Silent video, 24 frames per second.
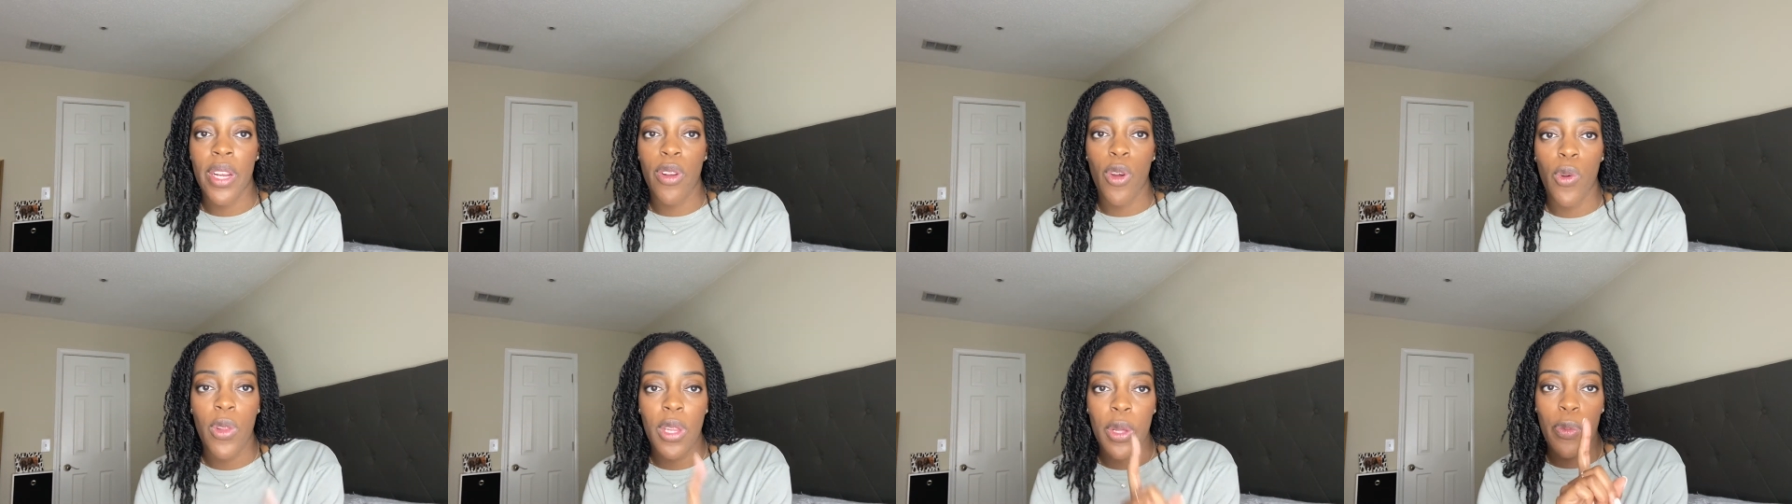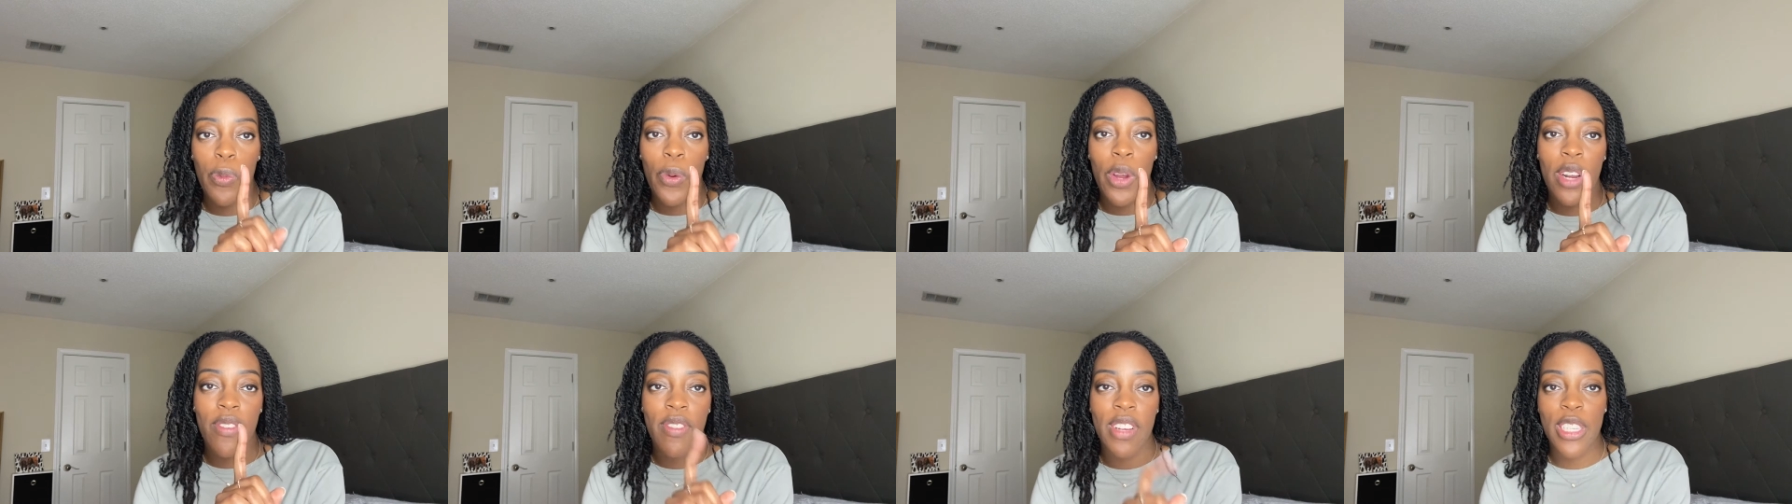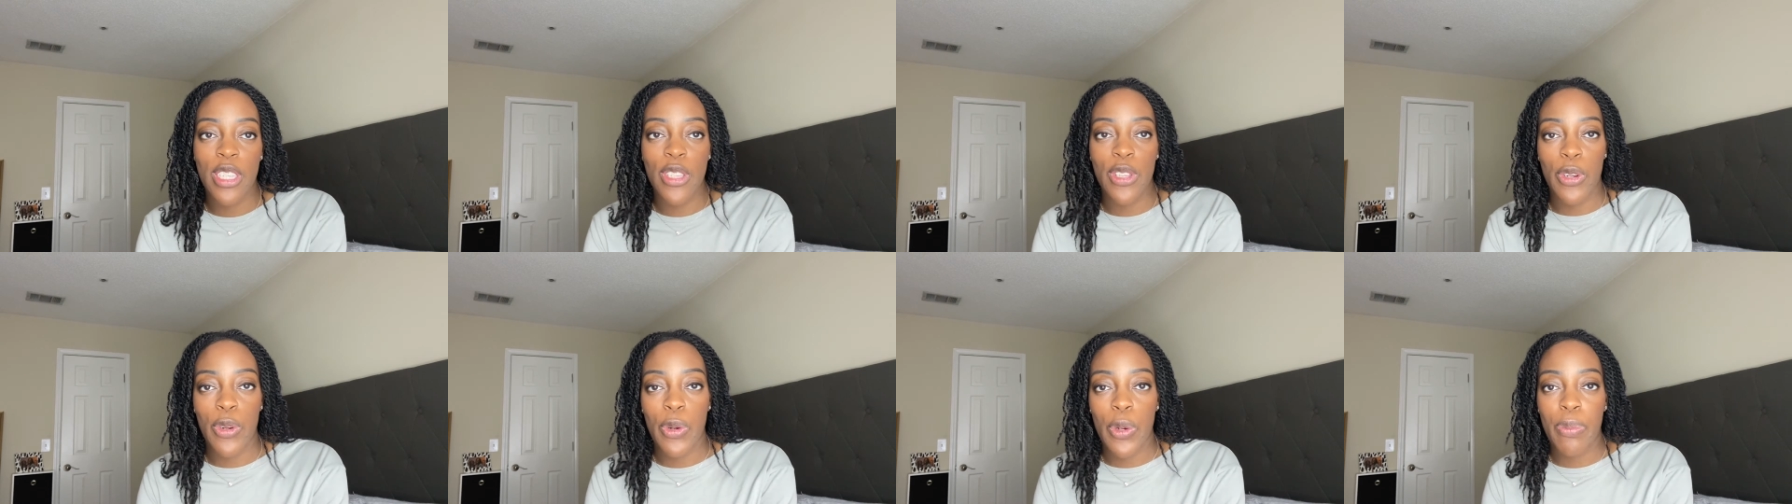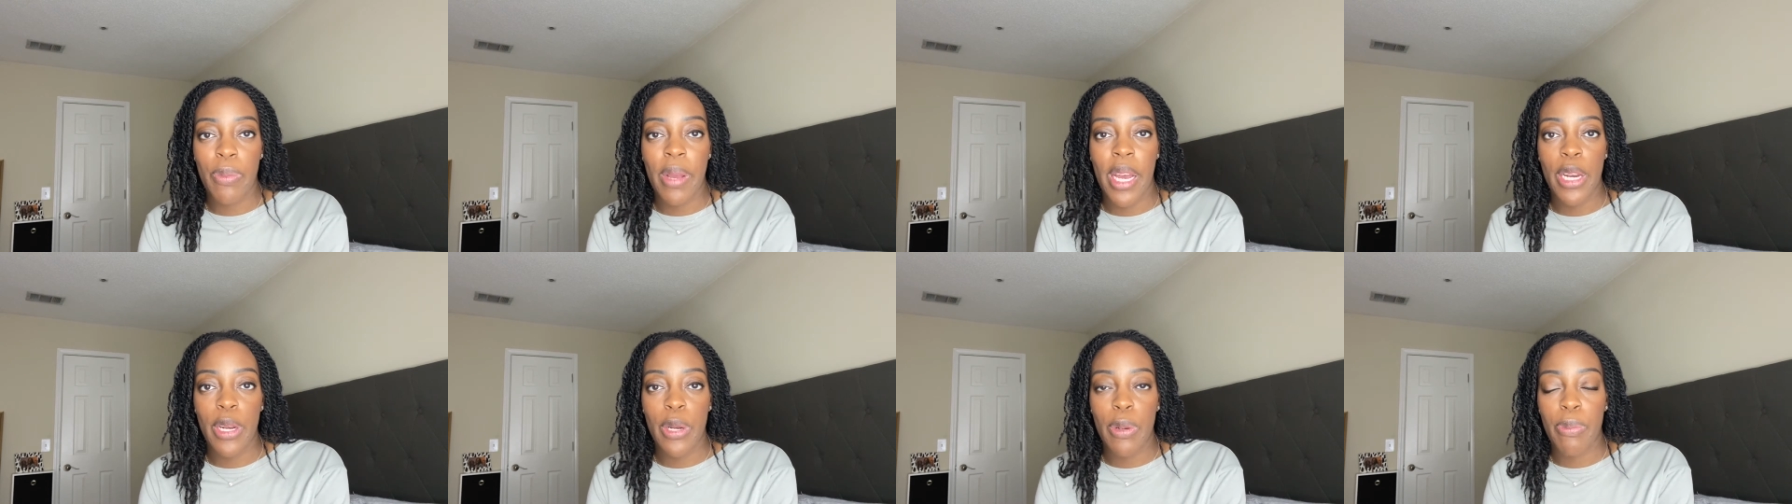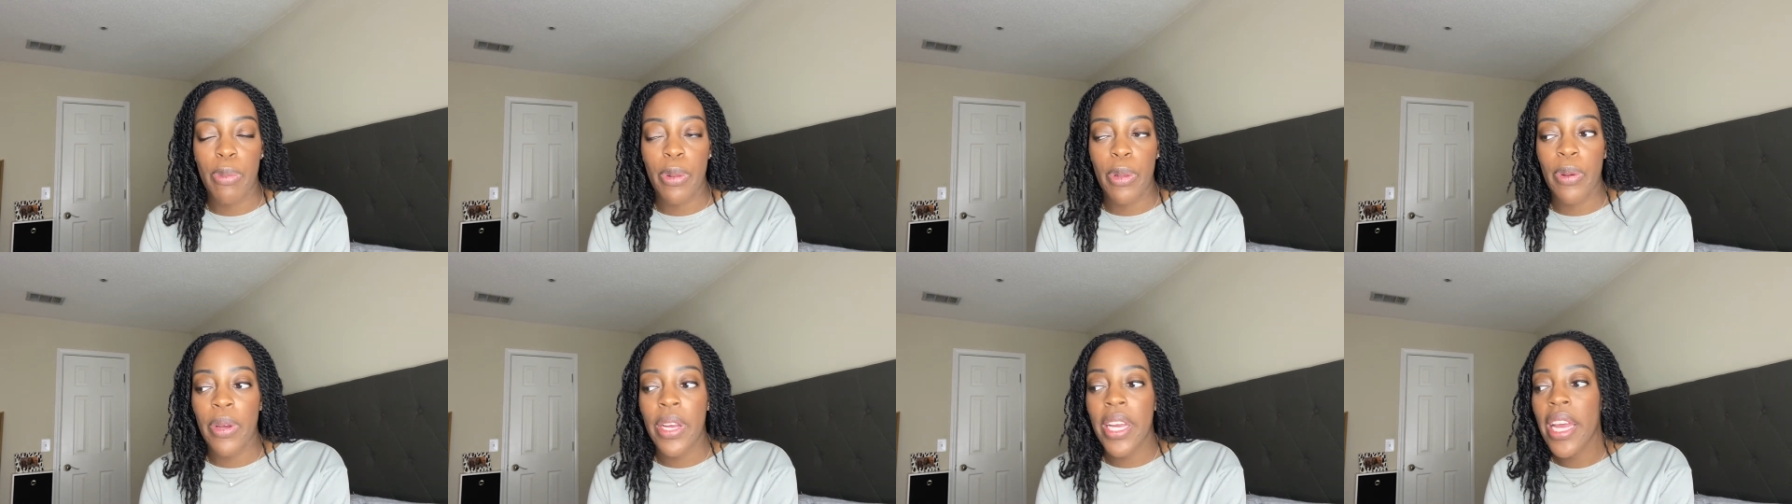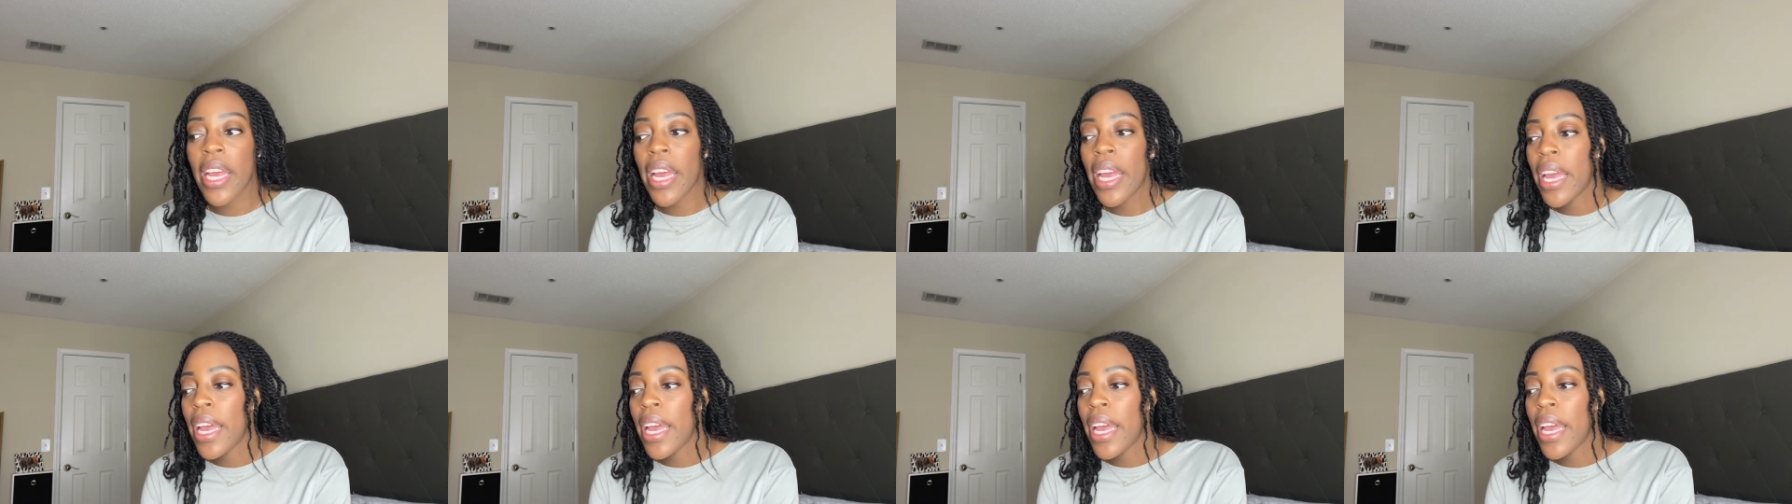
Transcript: only one of us in the group had to deploy